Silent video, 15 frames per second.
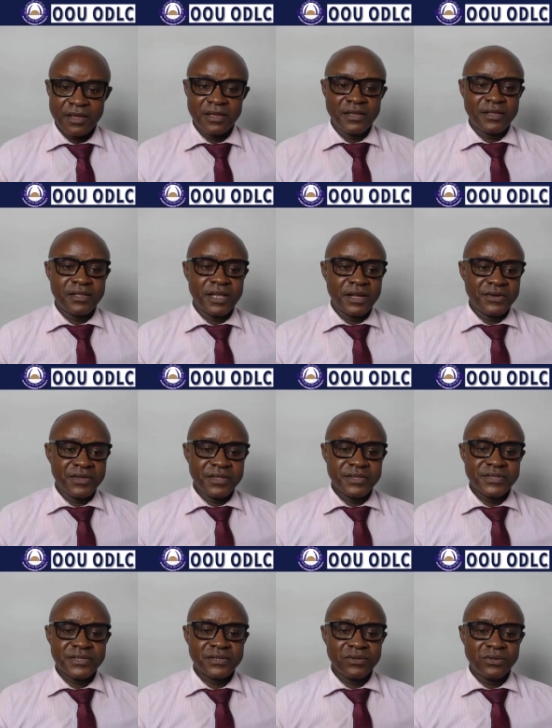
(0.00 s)
there
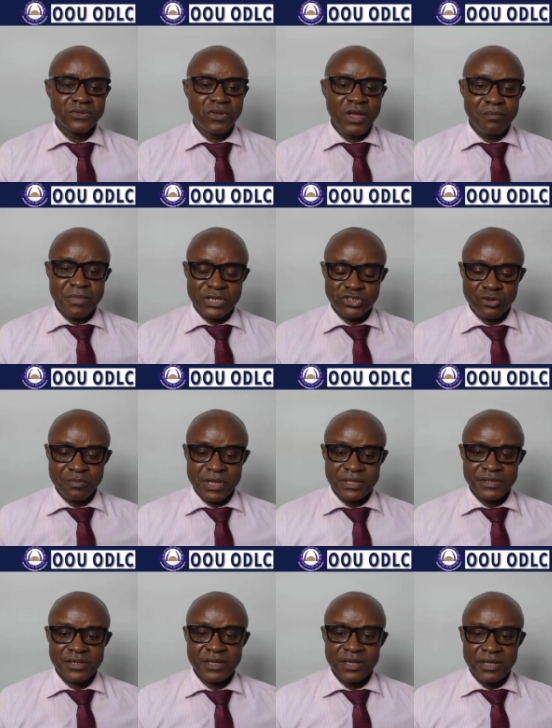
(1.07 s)
is, a
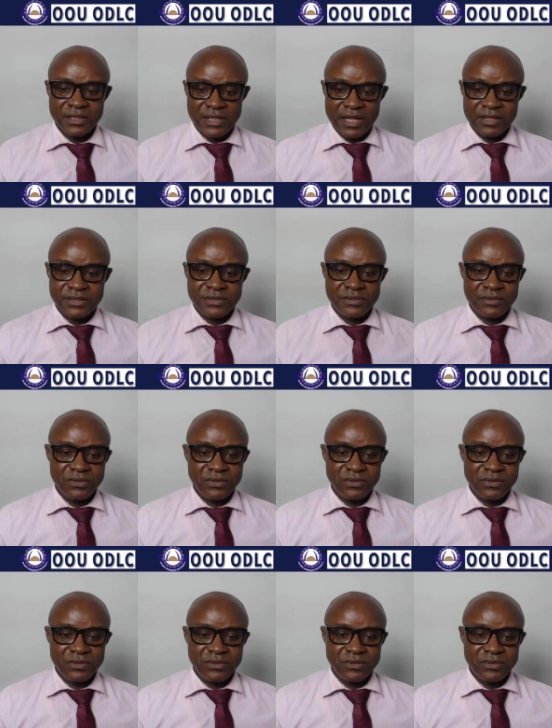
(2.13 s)
measurement that,